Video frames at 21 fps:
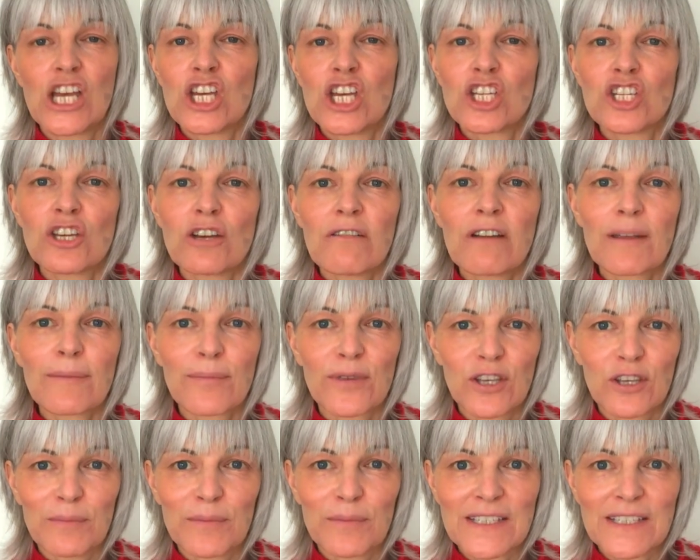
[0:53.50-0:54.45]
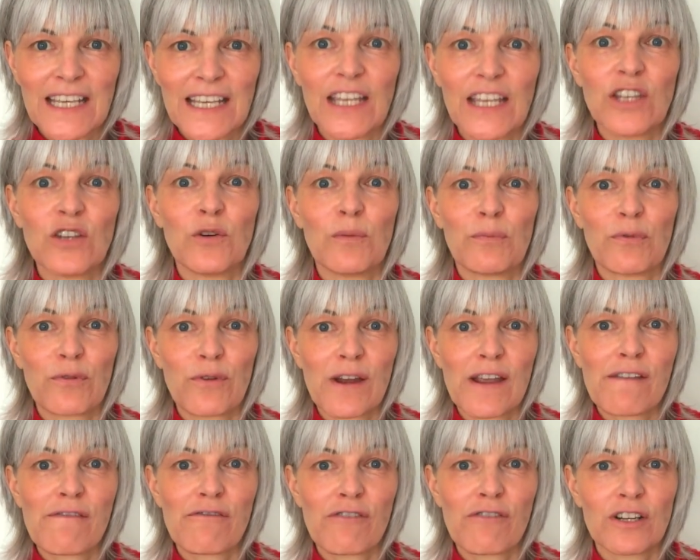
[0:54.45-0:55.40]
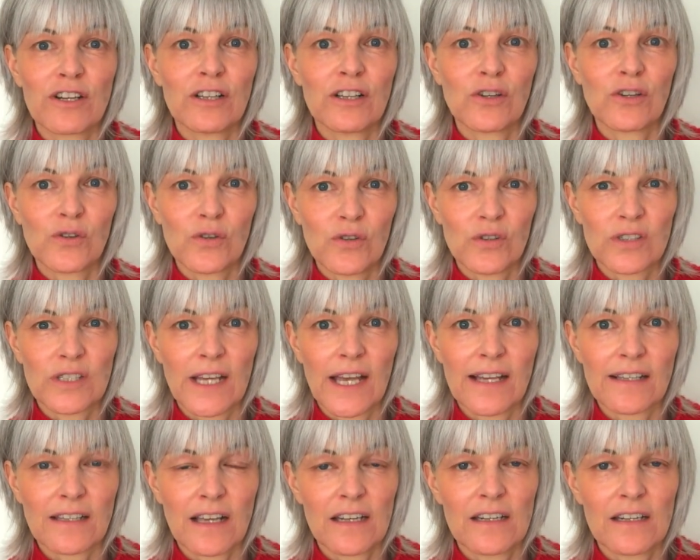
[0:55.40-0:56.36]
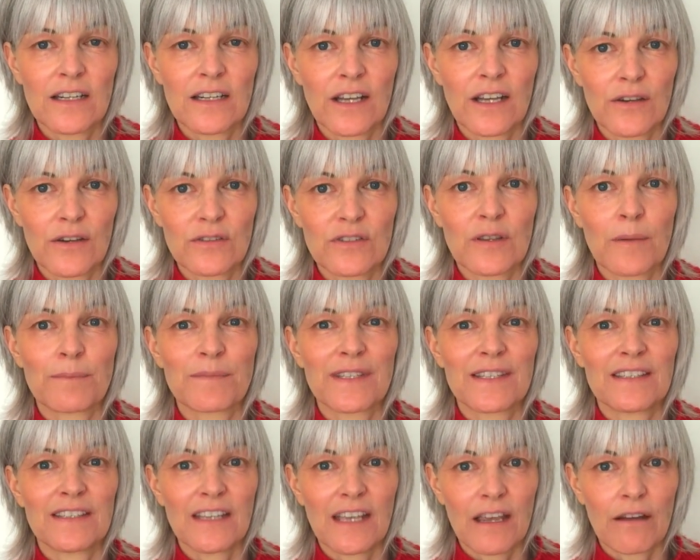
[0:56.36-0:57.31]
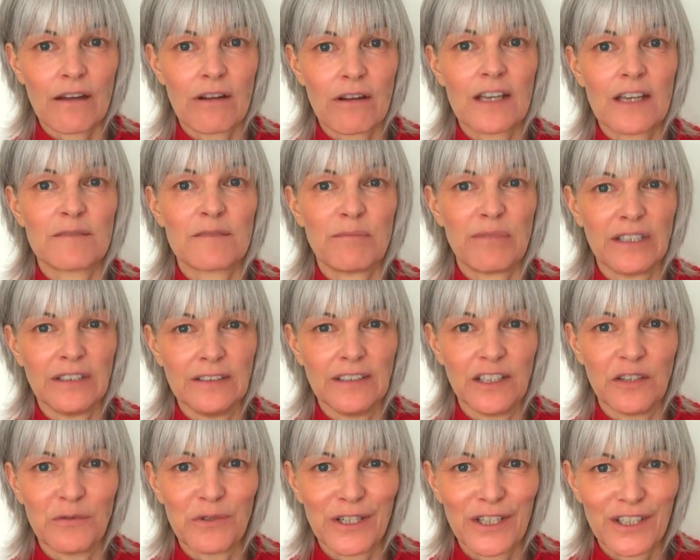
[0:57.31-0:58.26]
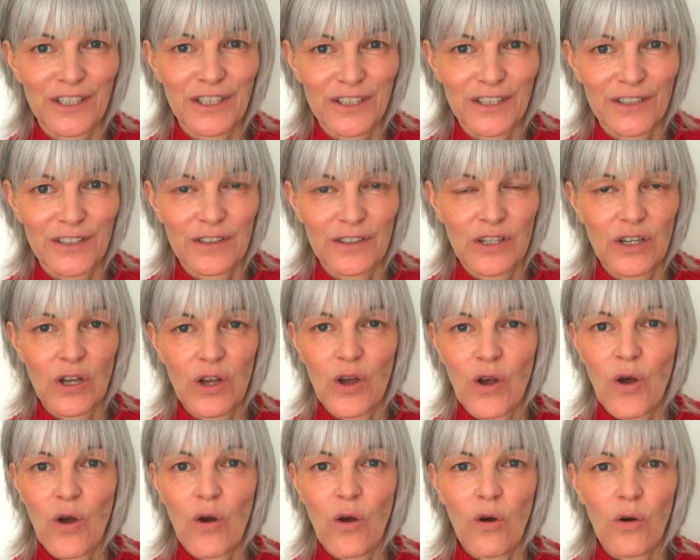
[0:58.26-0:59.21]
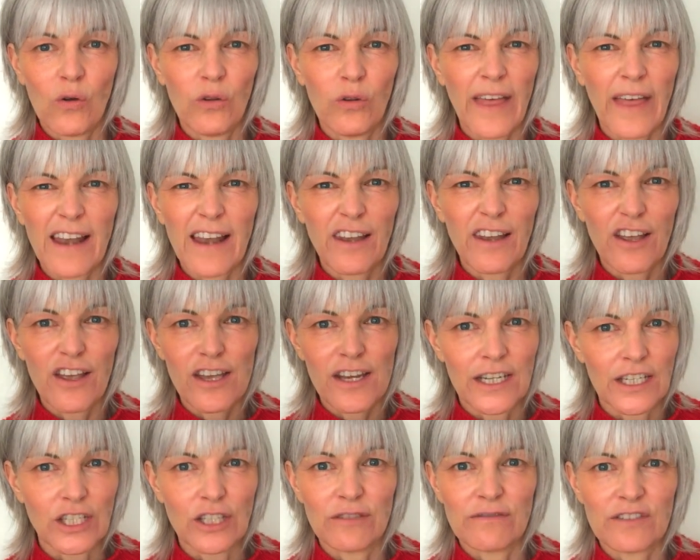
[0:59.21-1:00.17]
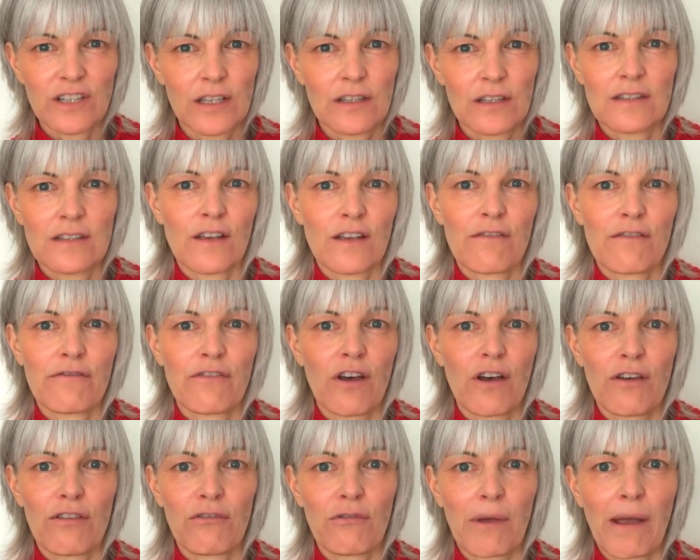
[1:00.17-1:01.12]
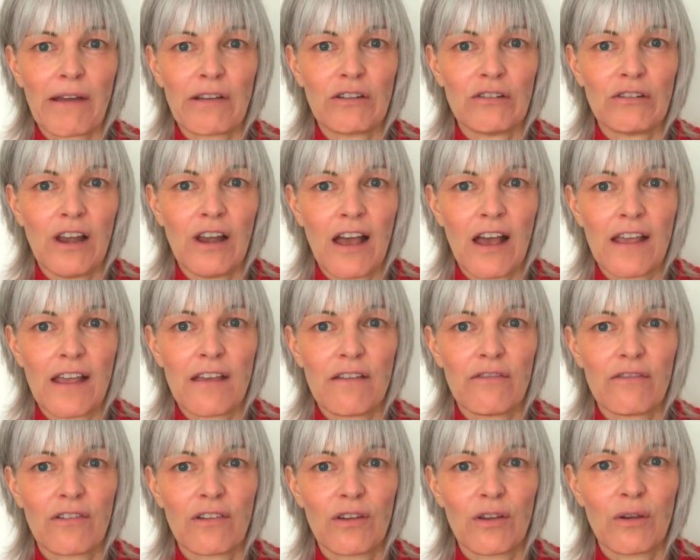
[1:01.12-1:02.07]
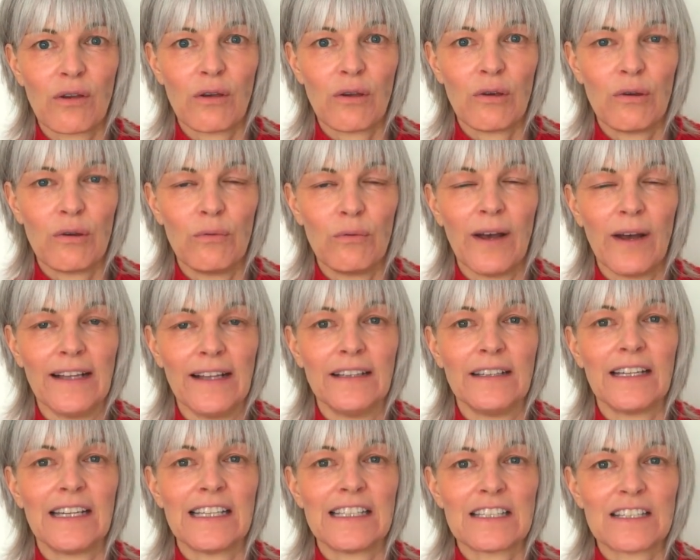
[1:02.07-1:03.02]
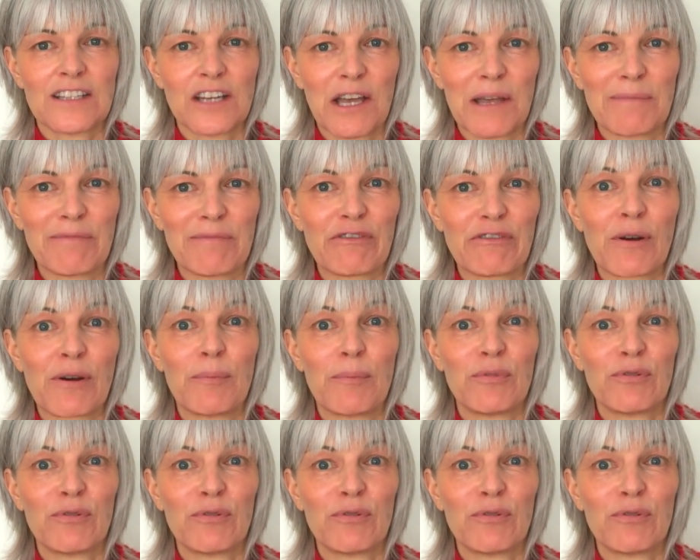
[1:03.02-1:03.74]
During puberty, your prefrontal cortex undergoes some serious building work. All that learning you've done so far throughout your life, well, it's time for a